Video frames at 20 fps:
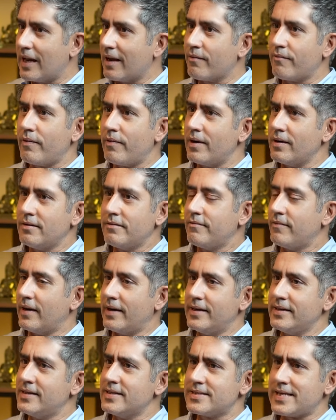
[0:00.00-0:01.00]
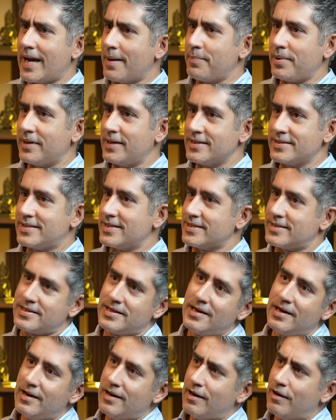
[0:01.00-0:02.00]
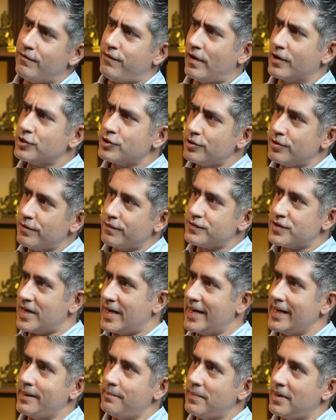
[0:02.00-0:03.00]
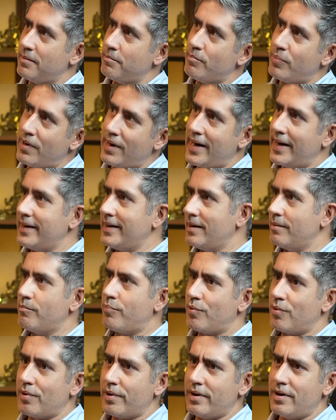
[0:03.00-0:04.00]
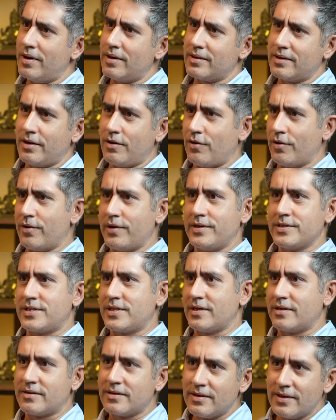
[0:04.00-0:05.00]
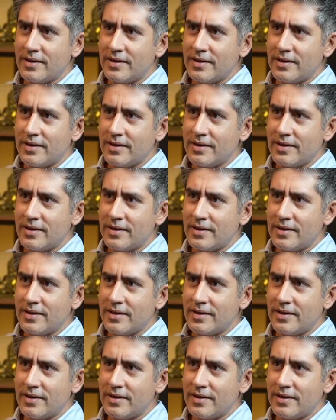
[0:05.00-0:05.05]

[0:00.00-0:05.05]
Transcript: Like when did this happen? Is this a function of time and brand and product, or is it